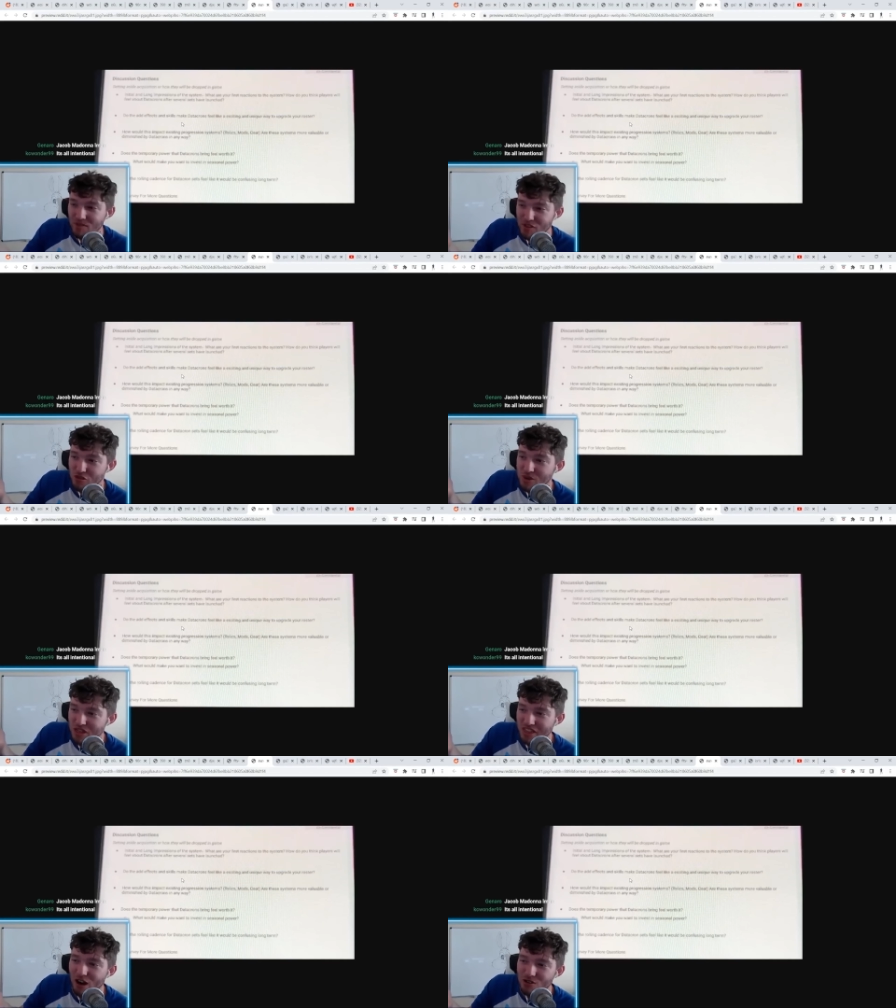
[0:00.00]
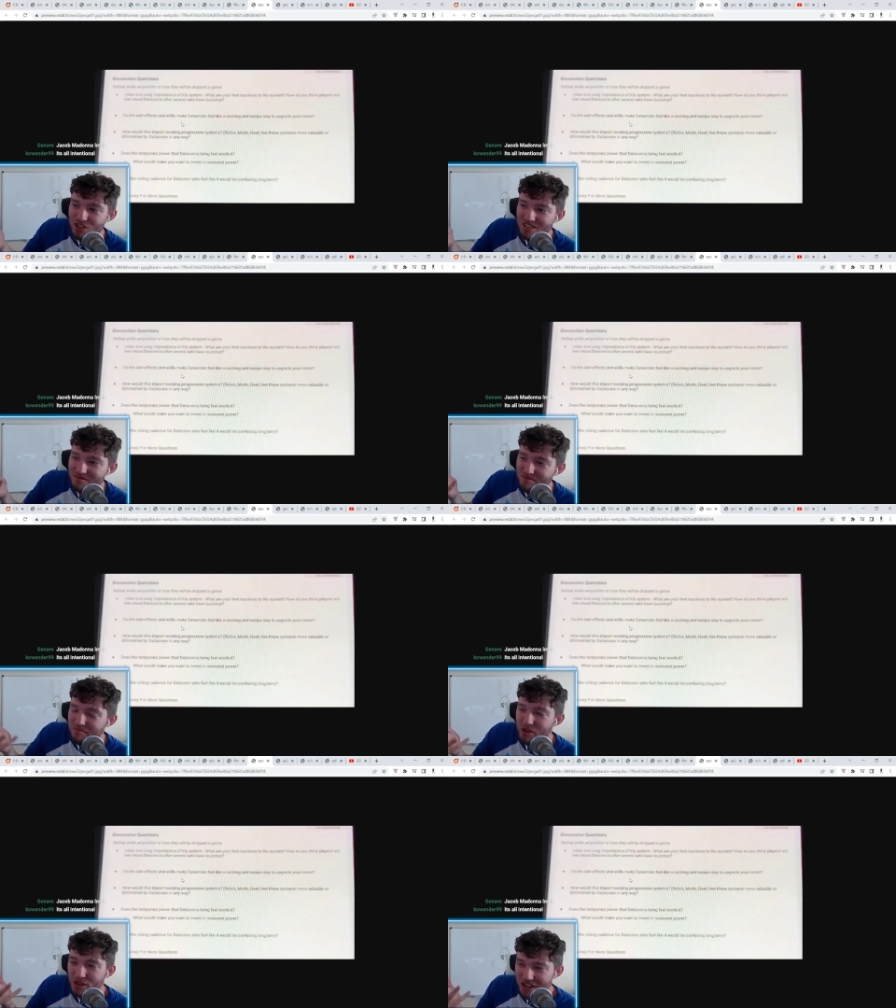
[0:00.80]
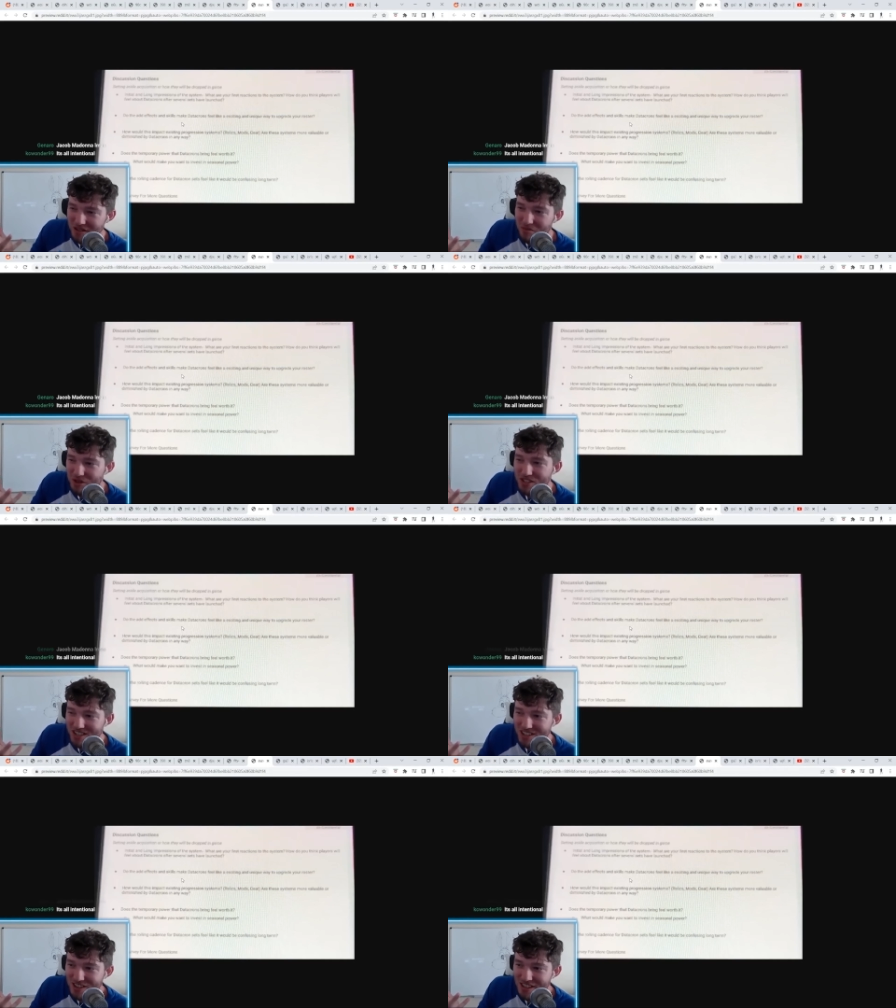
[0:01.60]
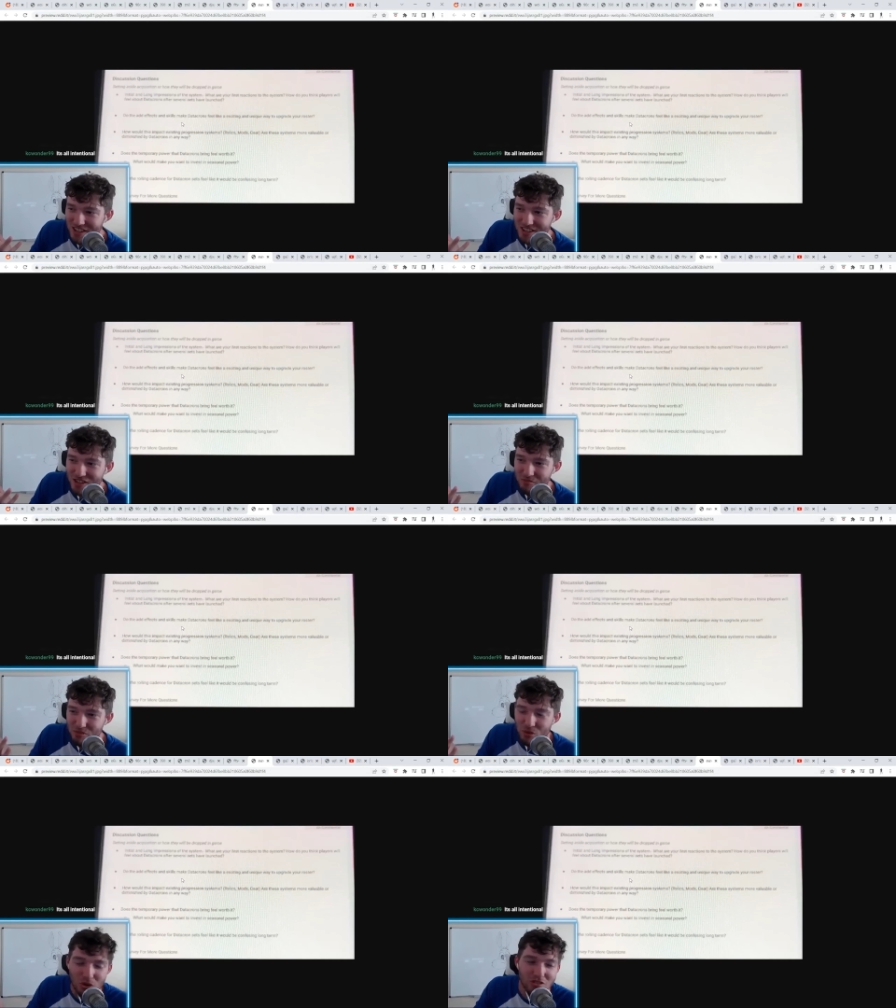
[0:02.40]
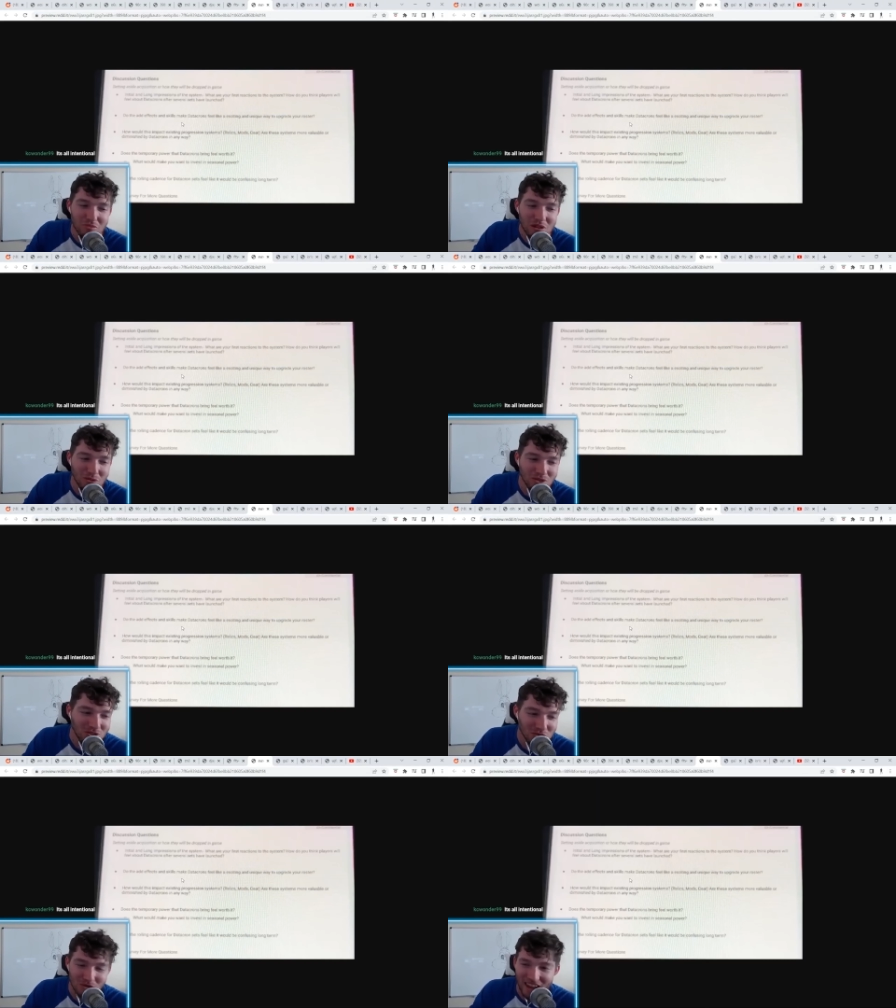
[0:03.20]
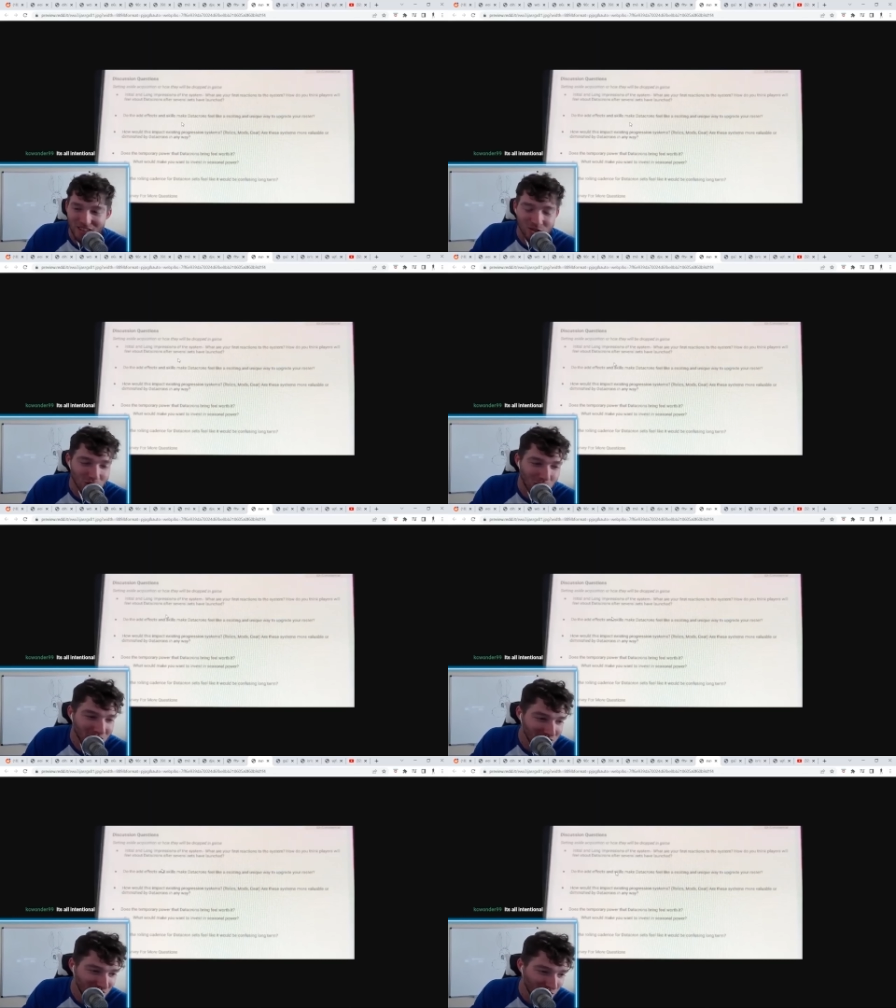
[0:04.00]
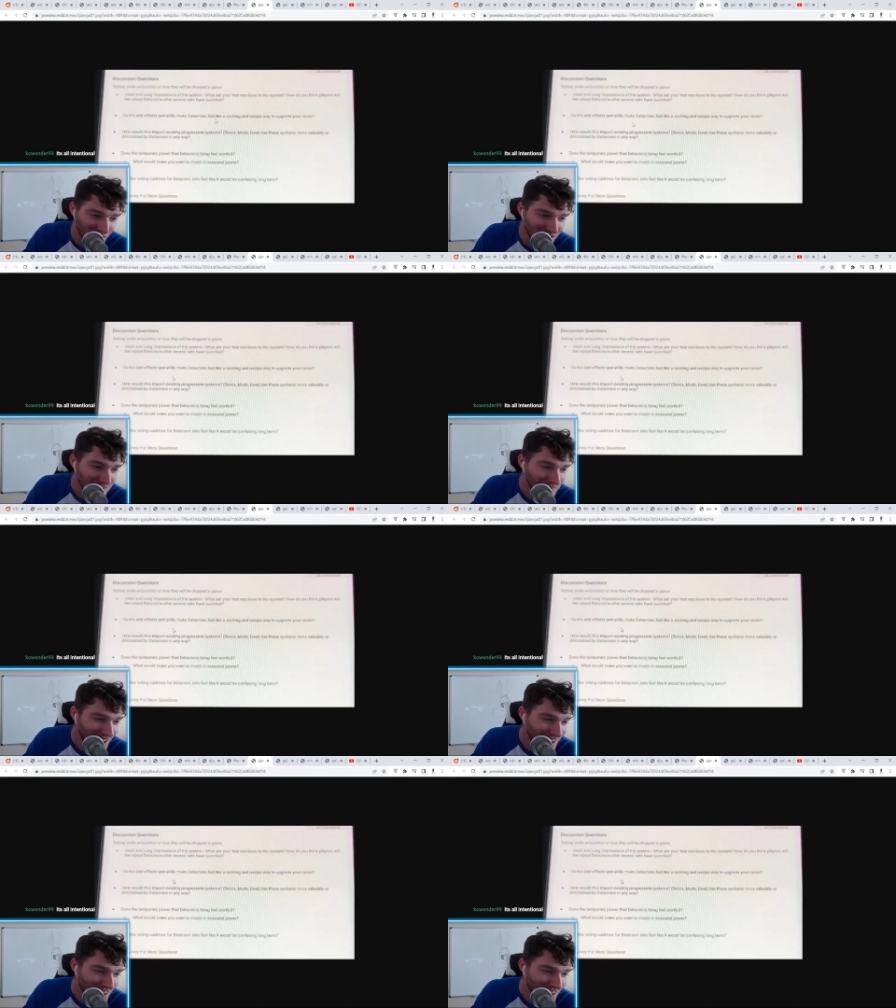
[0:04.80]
three thousand million percent the the pool of people to answer the question for them.